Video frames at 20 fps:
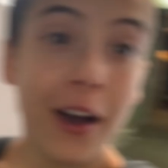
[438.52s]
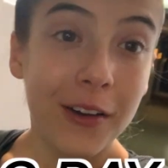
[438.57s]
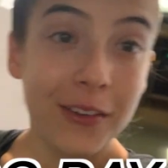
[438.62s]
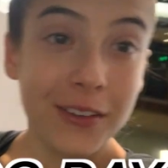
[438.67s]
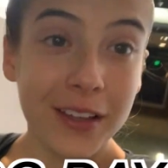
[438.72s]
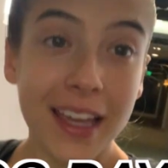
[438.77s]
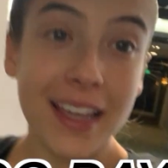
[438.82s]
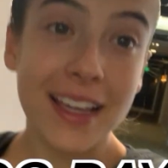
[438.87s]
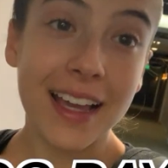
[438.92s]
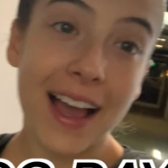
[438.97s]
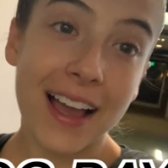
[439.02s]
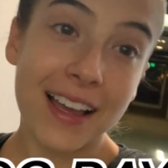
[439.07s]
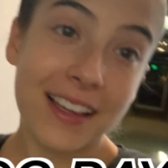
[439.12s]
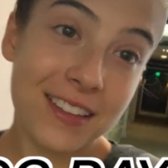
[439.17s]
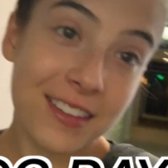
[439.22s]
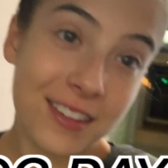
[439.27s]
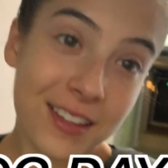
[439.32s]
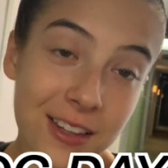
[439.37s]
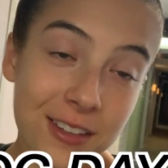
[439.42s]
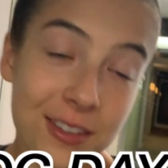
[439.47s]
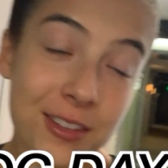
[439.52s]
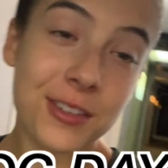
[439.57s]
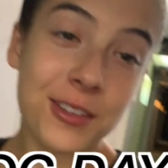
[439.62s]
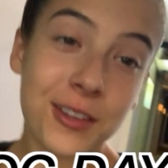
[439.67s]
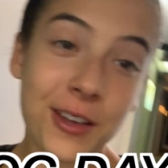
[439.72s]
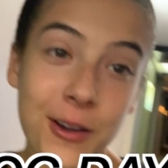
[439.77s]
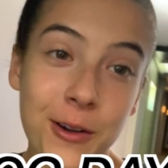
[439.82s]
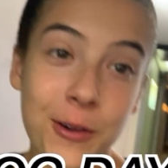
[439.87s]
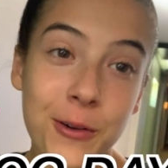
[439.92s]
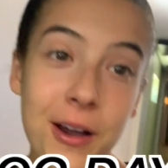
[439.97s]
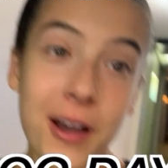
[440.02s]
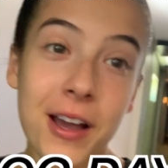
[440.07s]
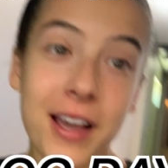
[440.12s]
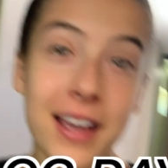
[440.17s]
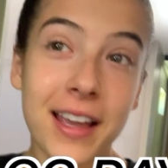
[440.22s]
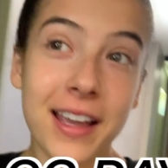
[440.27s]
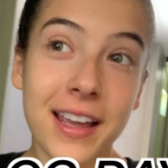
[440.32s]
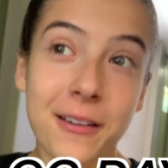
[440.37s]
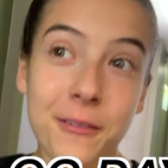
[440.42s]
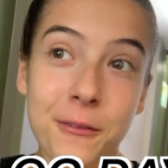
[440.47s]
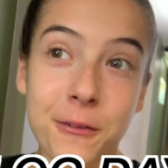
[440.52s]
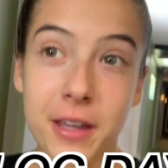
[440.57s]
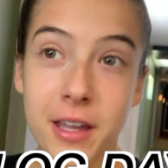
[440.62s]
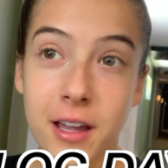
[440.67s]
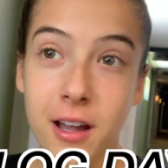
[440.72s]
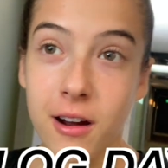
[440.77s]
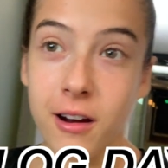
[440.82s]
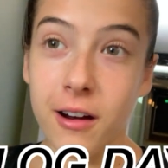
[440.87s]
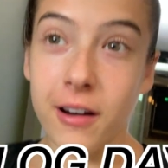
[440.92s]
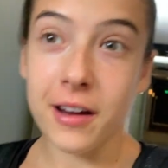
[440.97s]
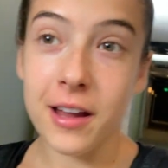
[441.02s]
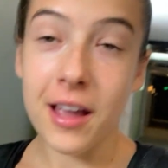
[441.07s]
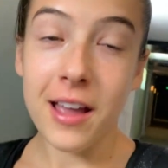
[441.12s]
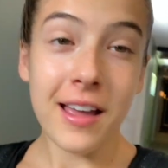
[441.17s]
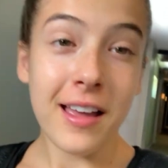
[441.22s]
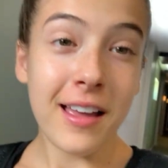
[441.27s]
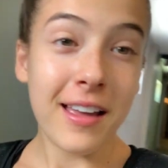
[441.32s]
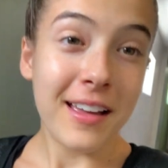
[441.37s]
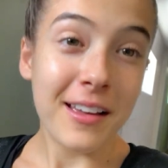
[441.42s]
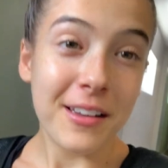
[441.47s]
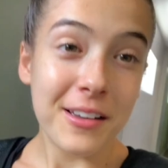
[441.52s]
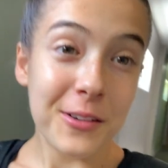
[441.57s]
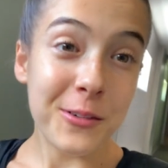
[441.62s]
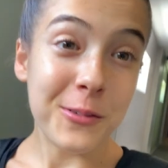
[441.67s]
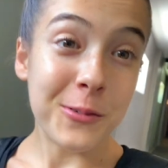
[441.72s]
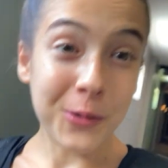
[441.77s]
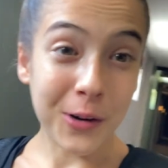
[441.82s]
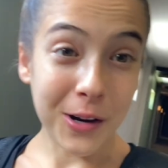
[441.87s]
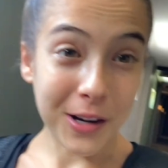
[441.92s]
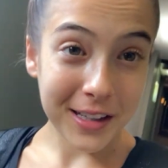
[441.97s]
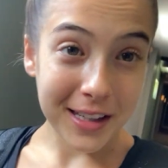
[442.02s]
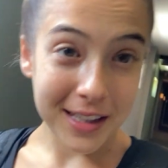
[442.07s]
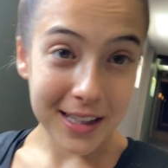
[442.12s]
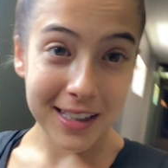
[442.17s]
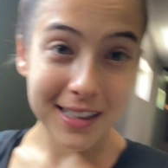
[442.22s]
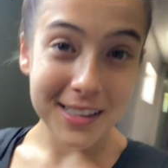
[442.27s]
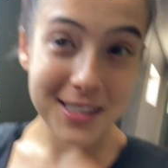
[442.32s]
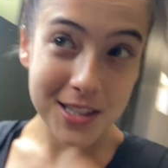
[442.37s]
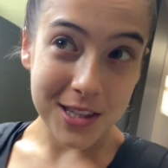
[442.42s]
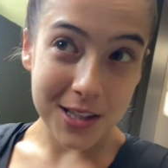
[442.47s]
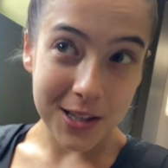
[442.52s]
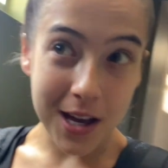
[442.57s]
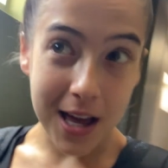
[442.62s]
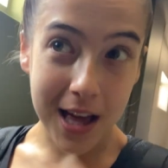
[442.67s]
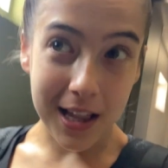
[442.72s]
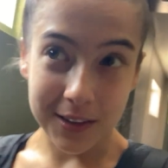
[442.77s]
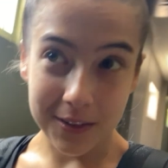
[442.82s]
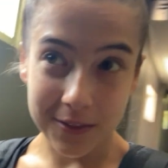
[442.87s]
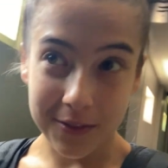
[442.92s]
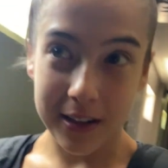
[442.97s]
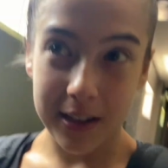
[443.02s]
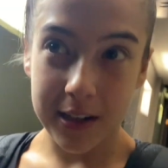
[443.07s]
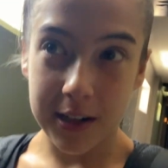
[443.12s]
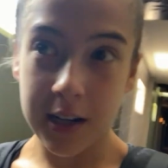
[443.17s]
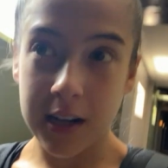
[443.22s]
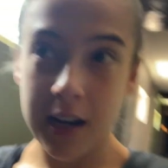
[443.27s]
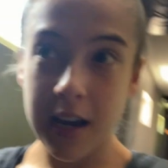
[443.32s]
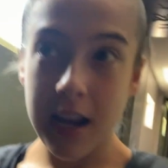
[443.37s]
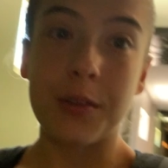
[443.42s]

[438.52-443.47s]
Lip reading: Okay guys, so we are walking to the elevator.